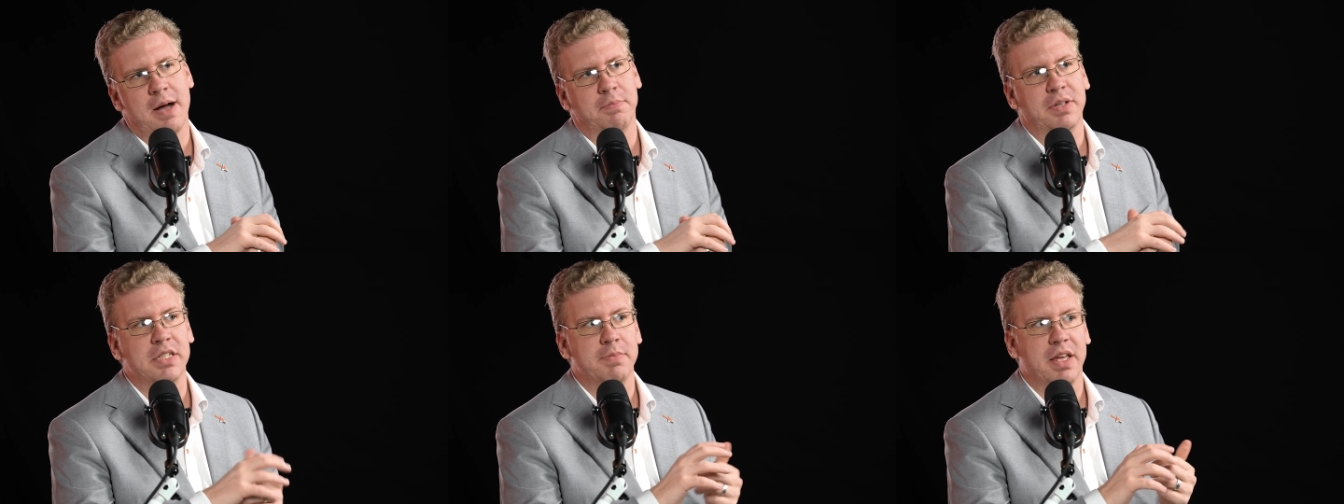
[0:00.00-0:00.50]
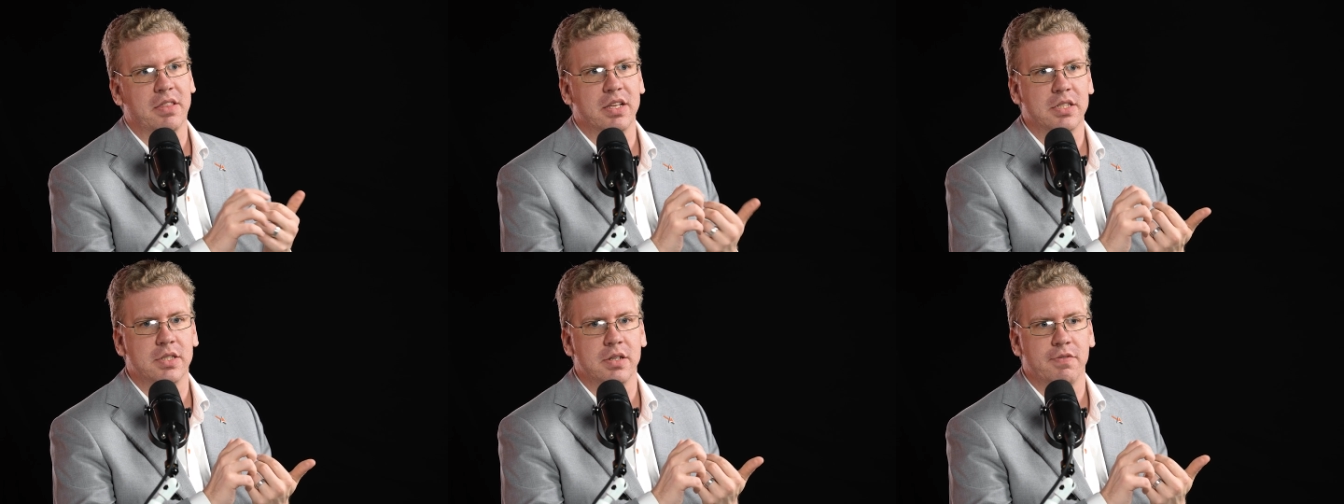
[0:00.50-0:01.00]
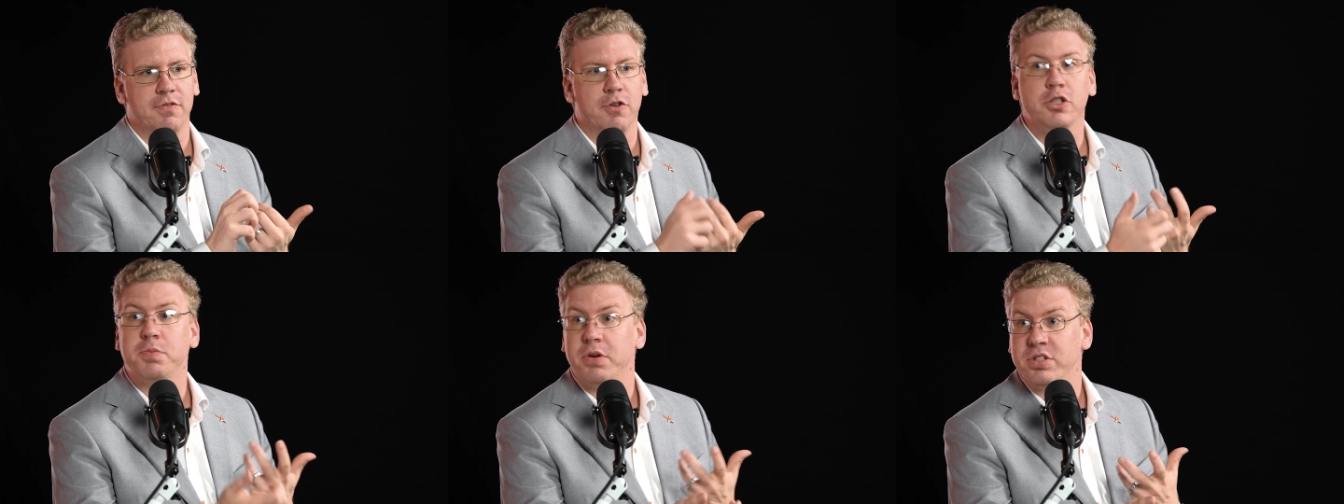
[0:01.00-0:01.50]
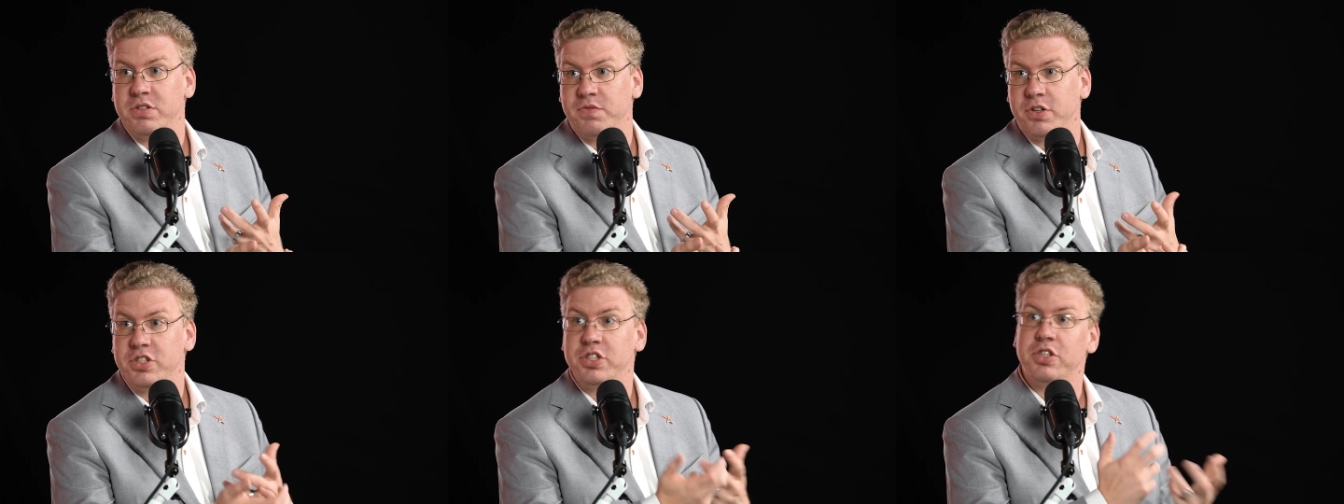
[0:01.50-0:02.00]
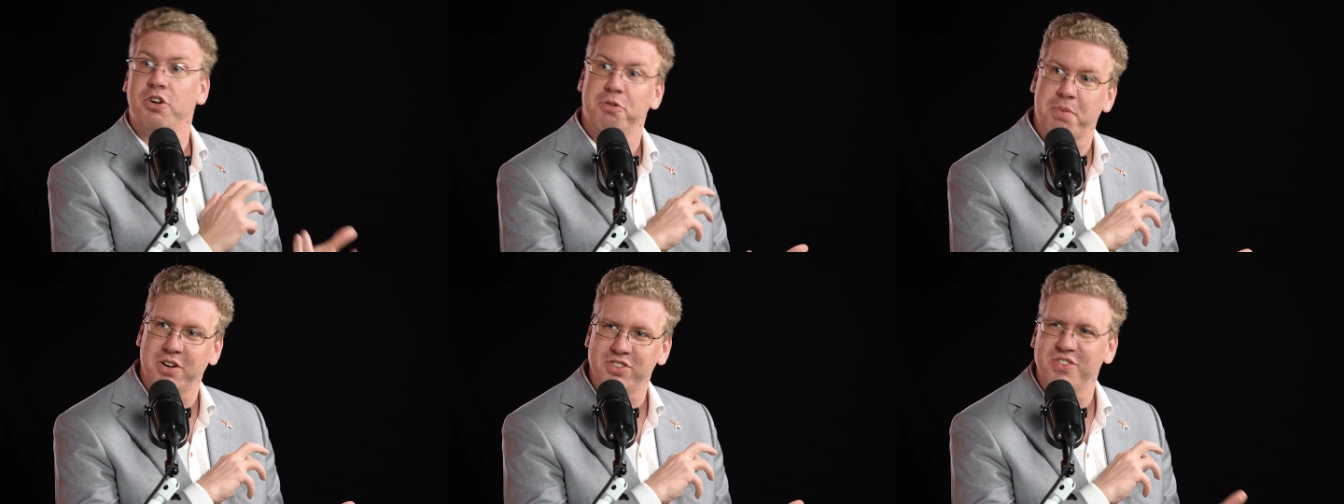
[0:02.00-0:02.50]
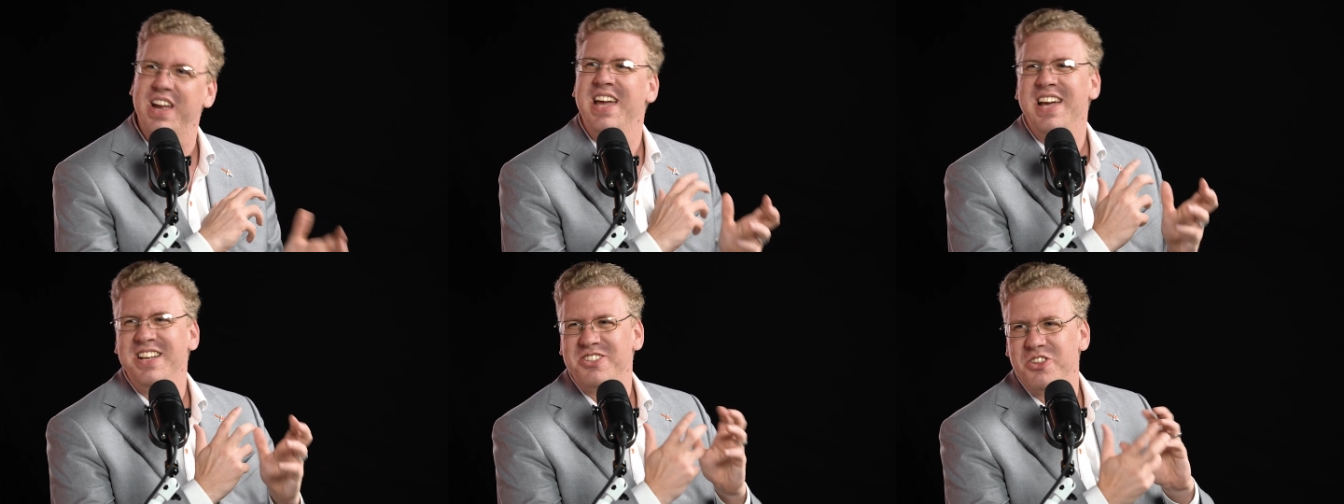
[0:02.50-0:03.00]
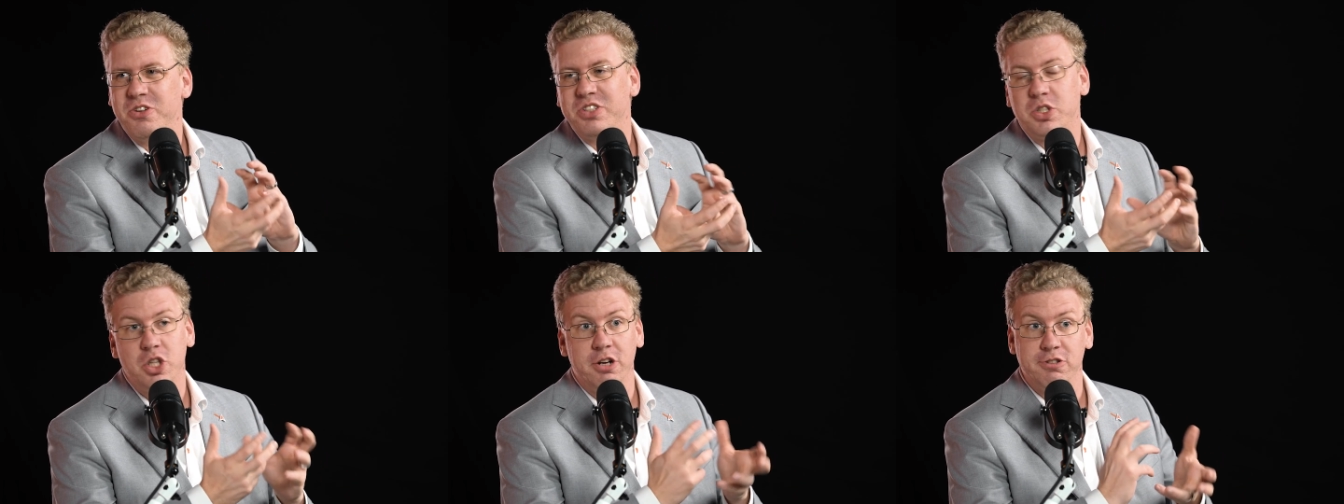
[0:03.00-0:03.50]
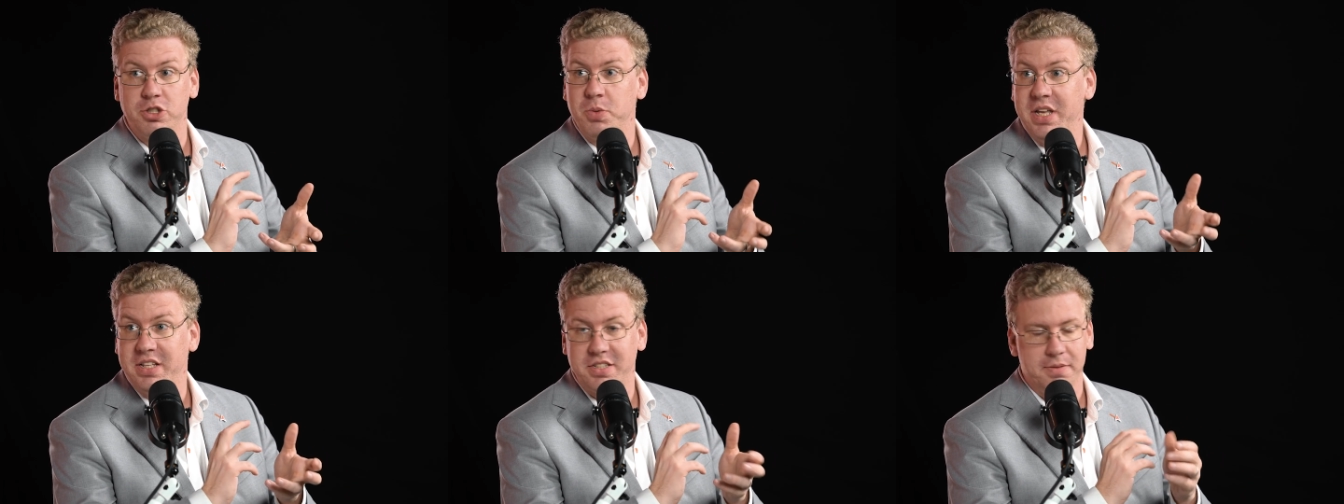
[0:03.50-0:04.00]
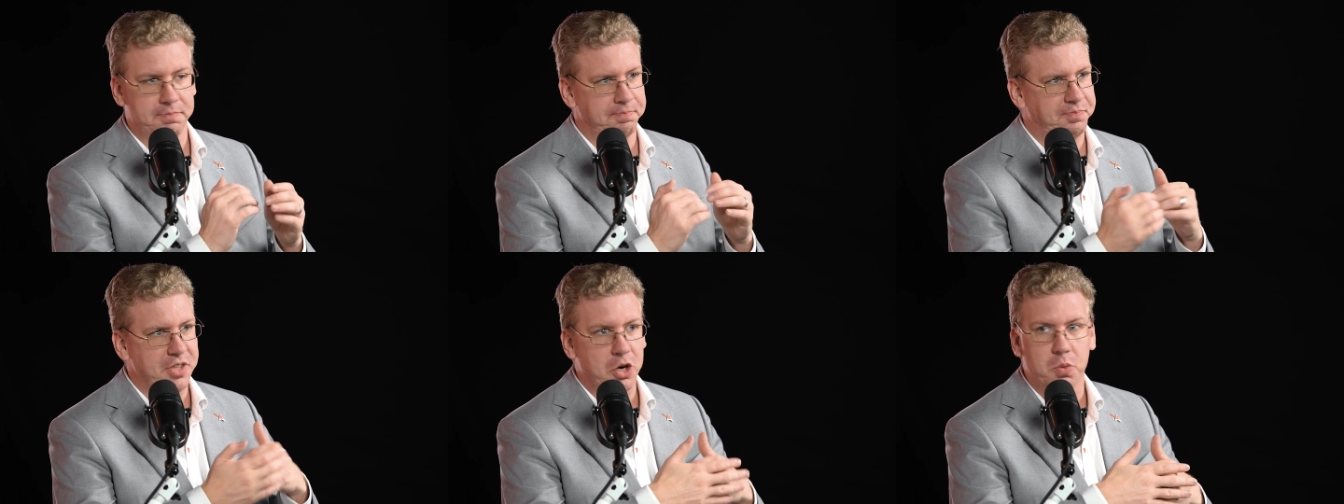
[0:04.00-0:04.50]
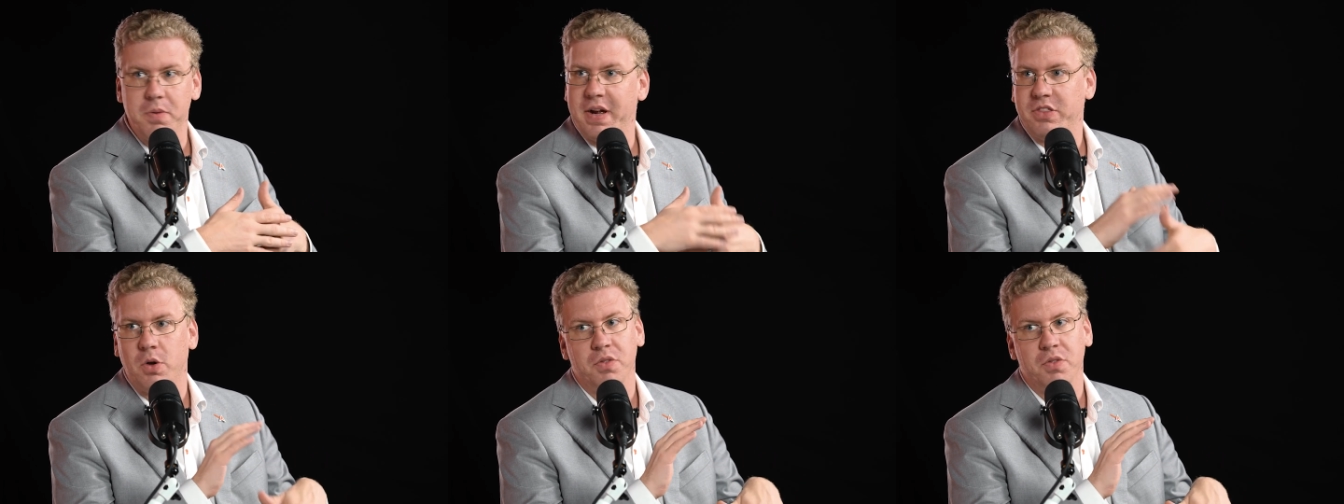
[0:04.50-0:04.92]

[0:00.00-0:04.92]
Please make this first person versus third person. Right. So those little tweaks, it'll rewrite the whole